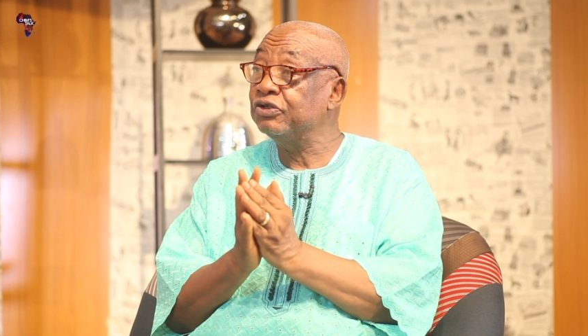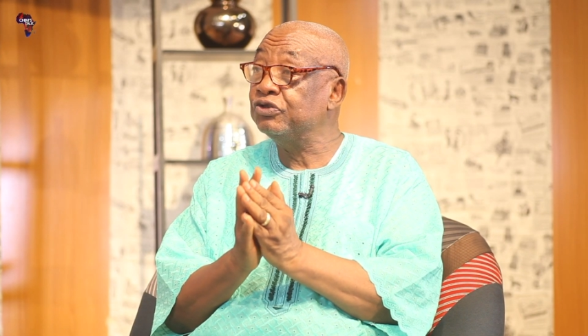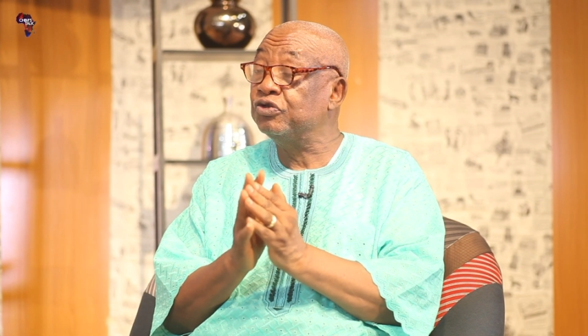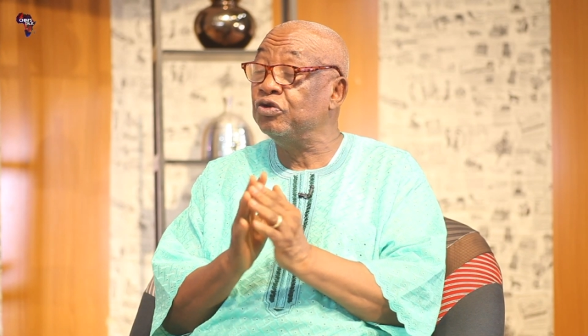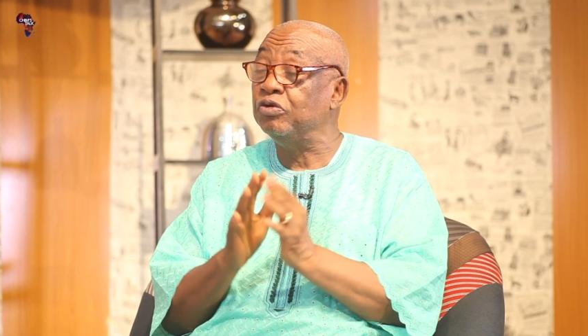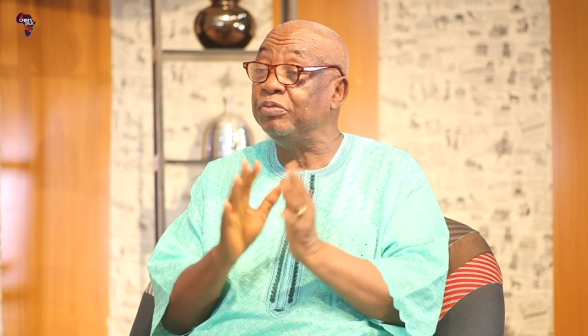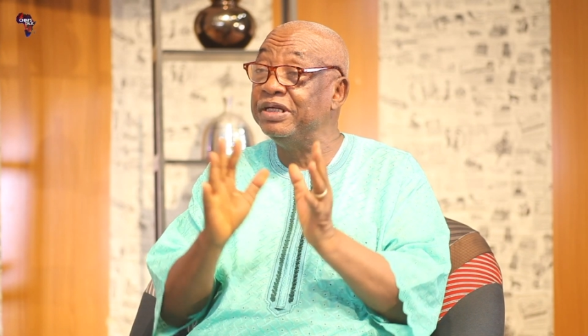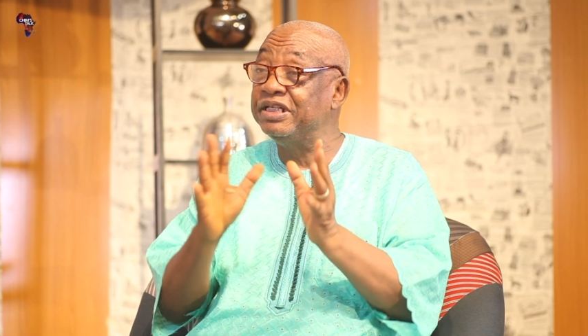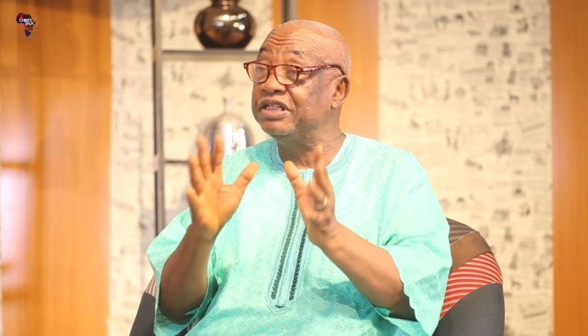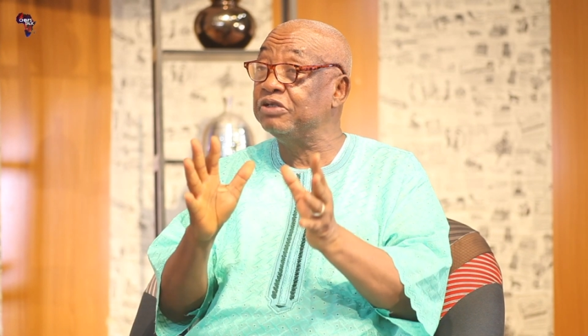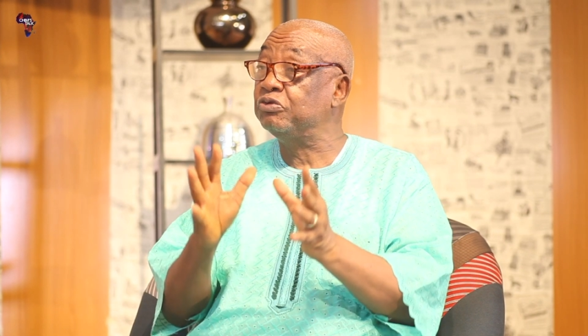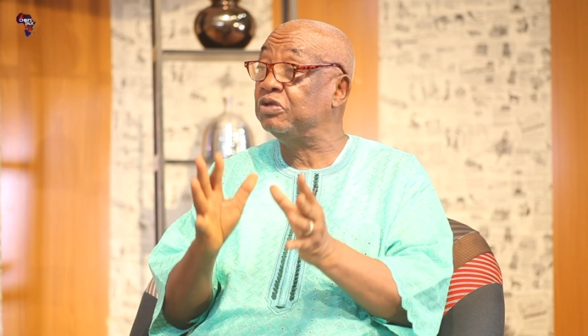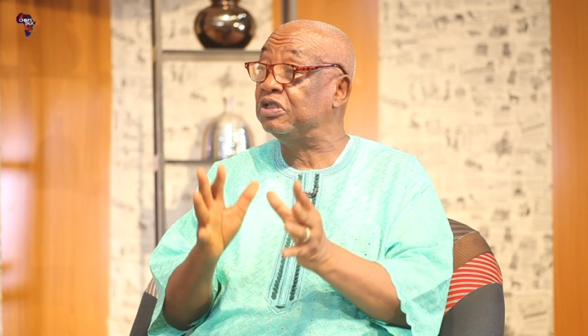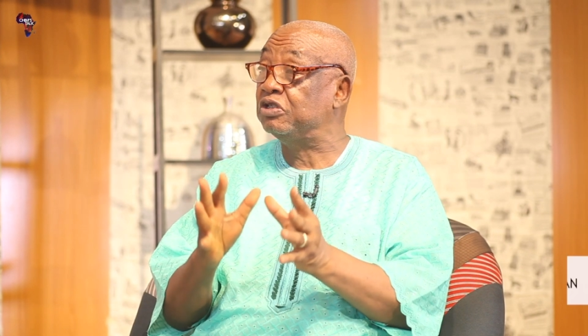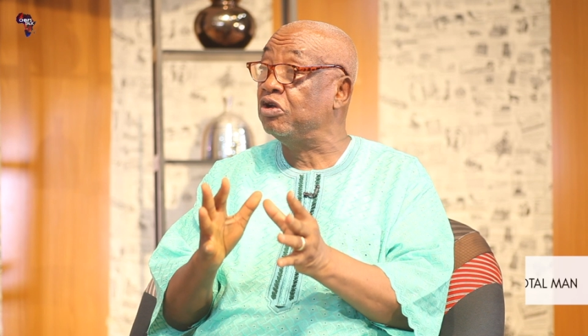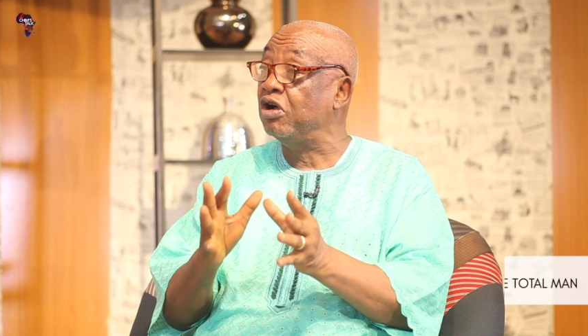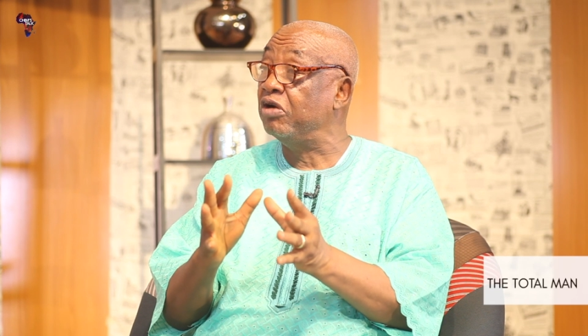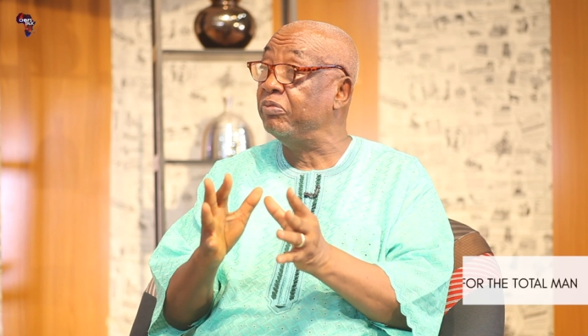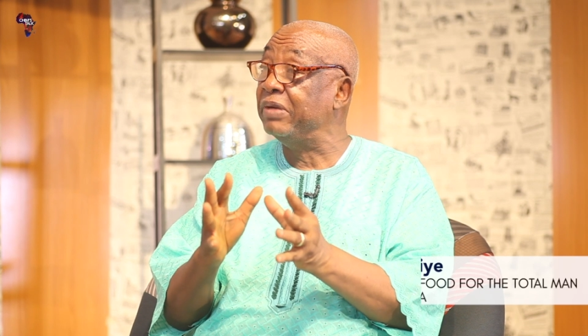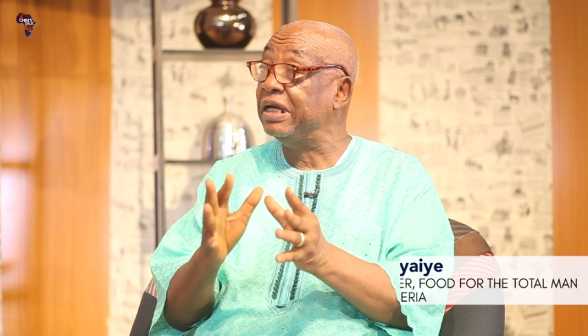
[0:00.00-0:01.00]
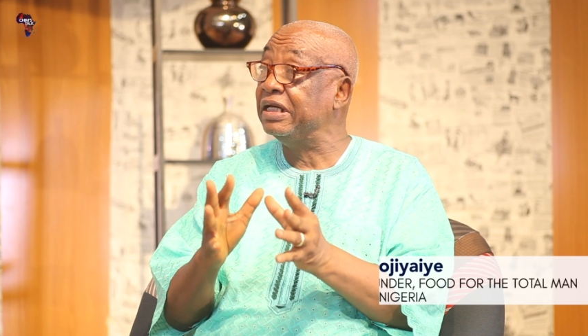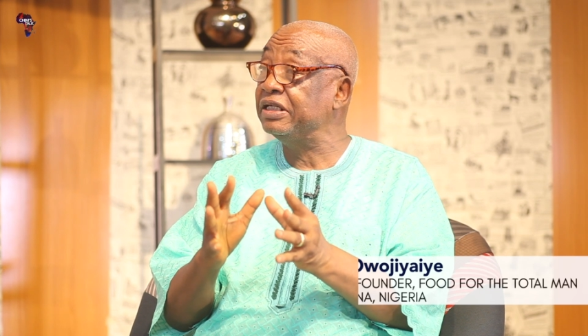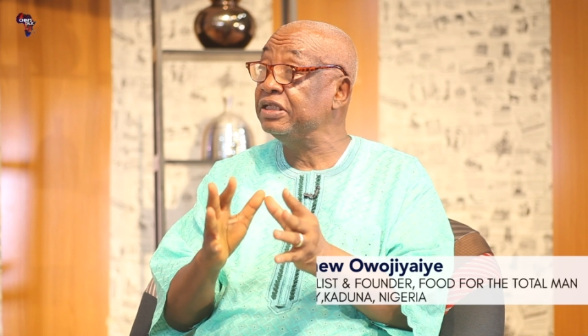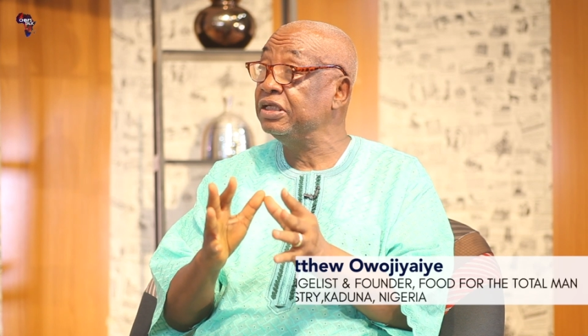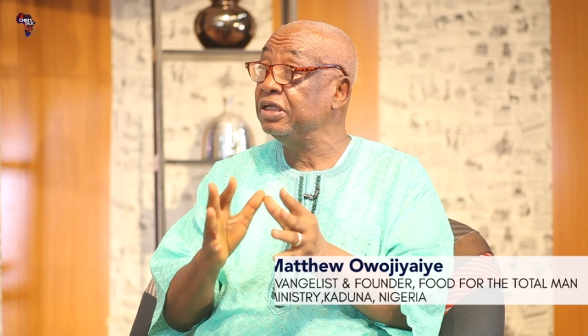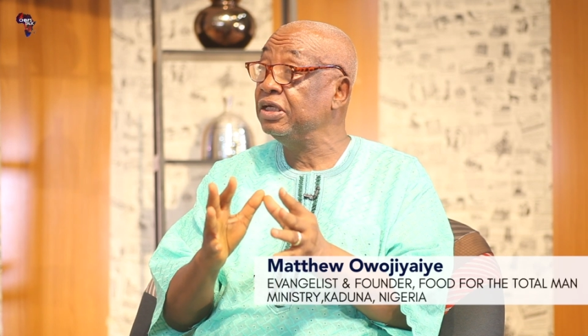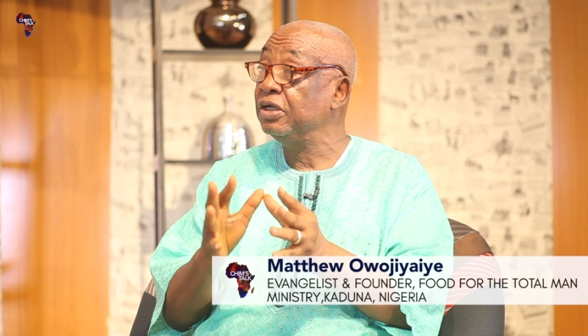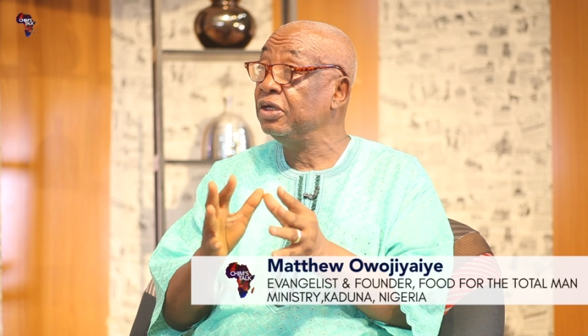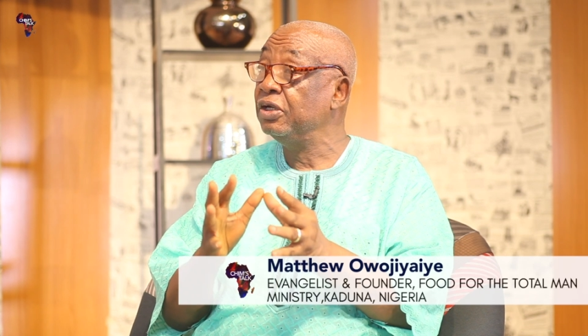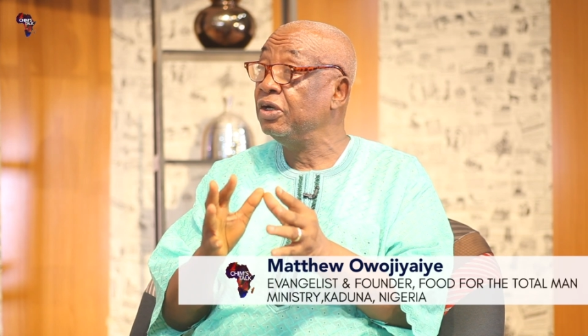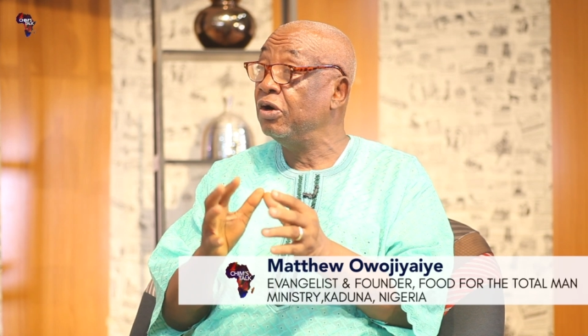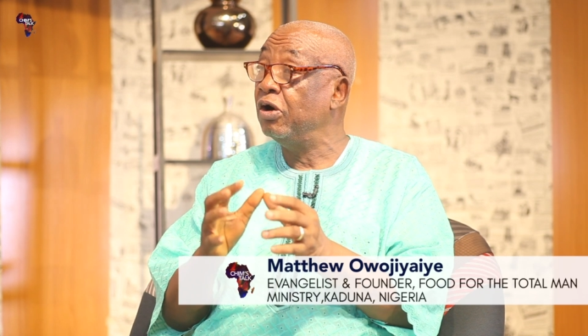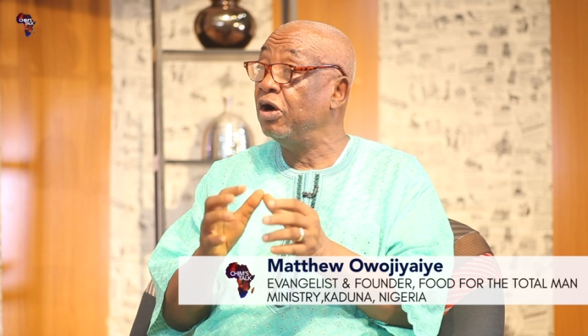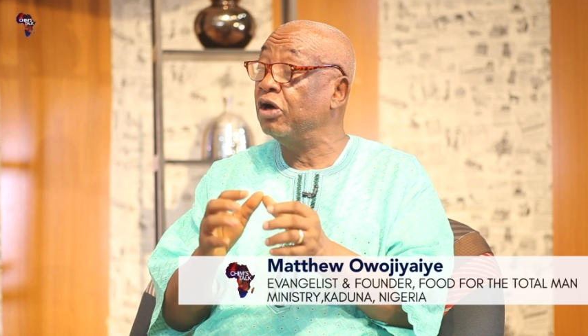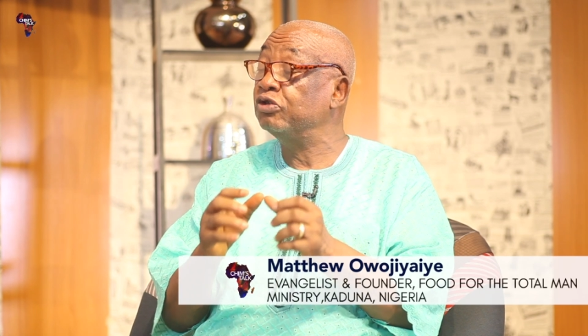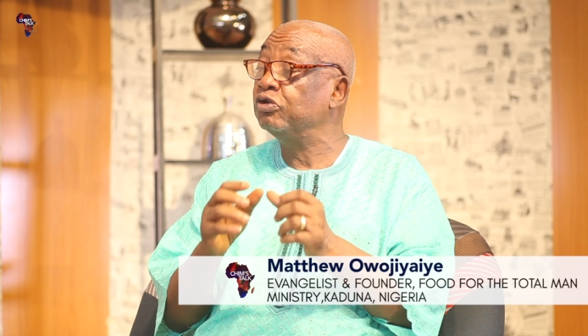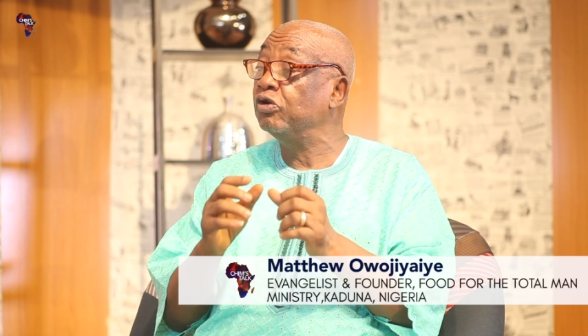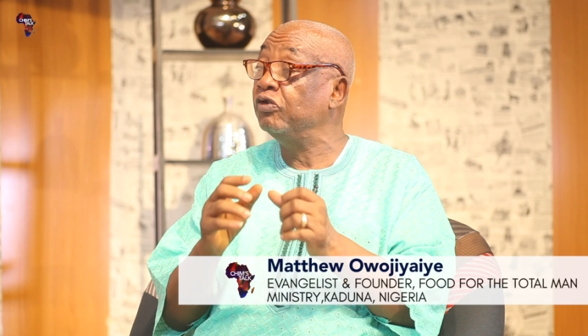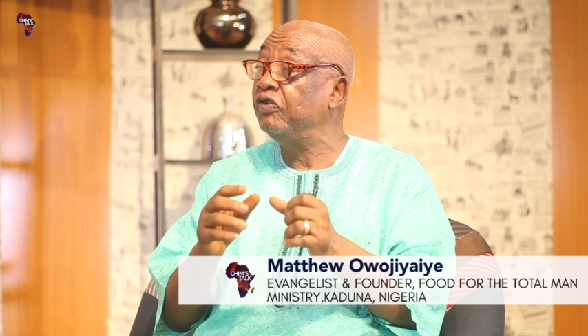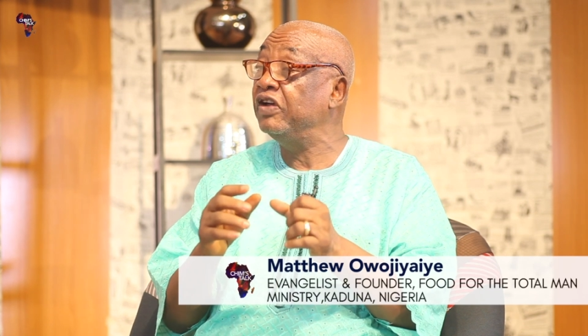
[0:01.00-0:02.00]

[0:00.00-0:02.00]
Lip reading: to meet with government or to